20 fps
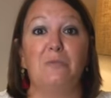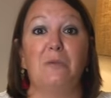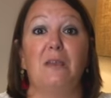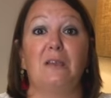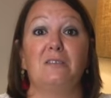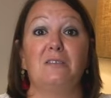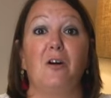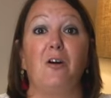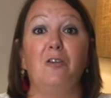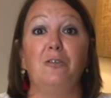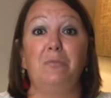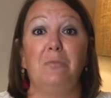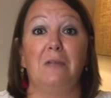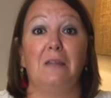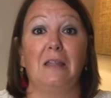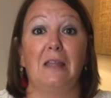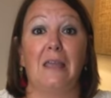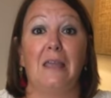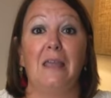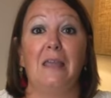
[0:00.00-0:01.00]
because
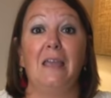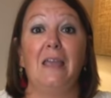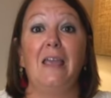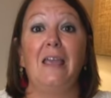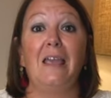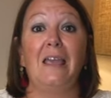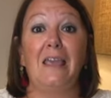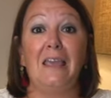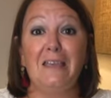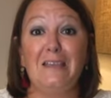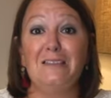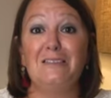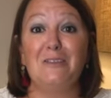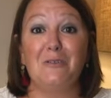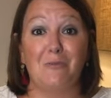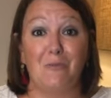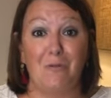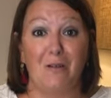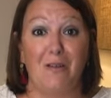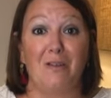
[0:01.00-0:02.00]
ultimately He's
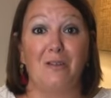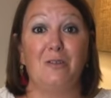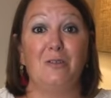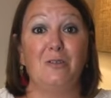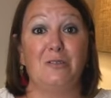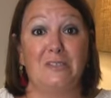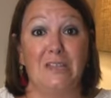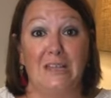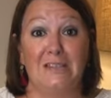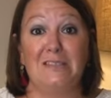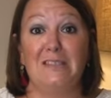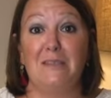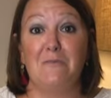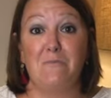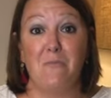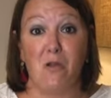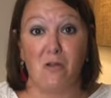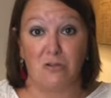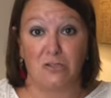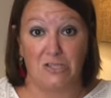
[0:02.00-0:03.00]
the one who sets in
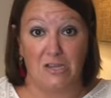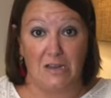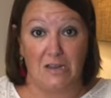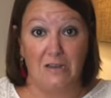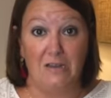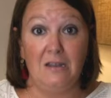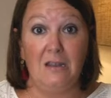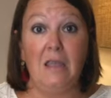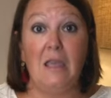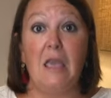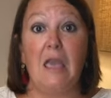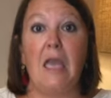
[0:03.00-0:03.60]
motion